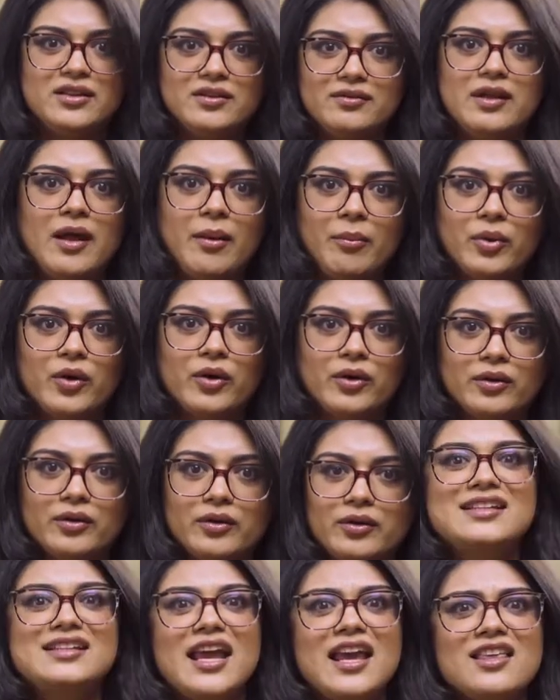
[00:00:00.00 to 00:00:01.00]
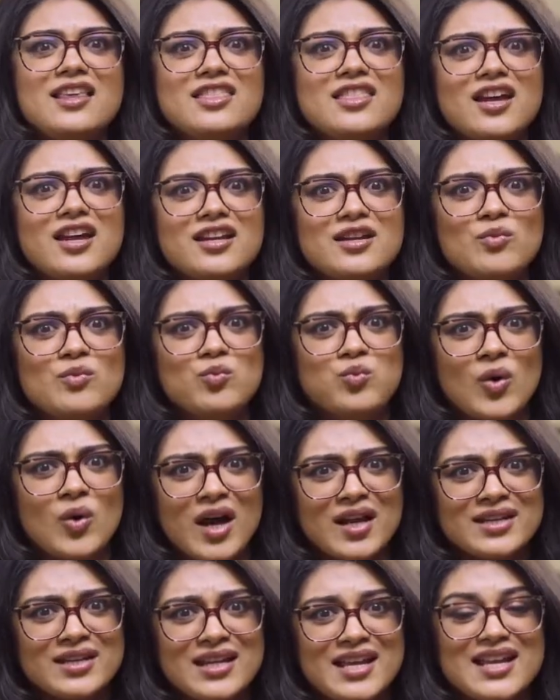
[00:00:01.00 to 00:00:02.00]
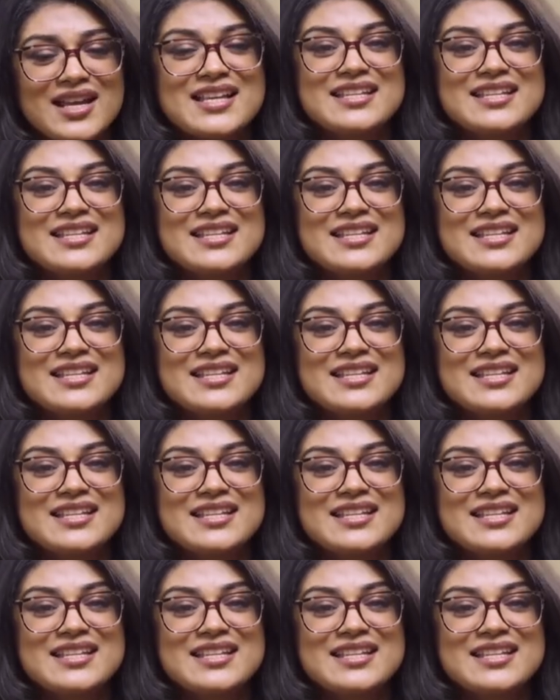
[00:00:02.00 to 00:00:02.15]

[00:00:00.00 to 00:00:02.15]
the number. Day 31,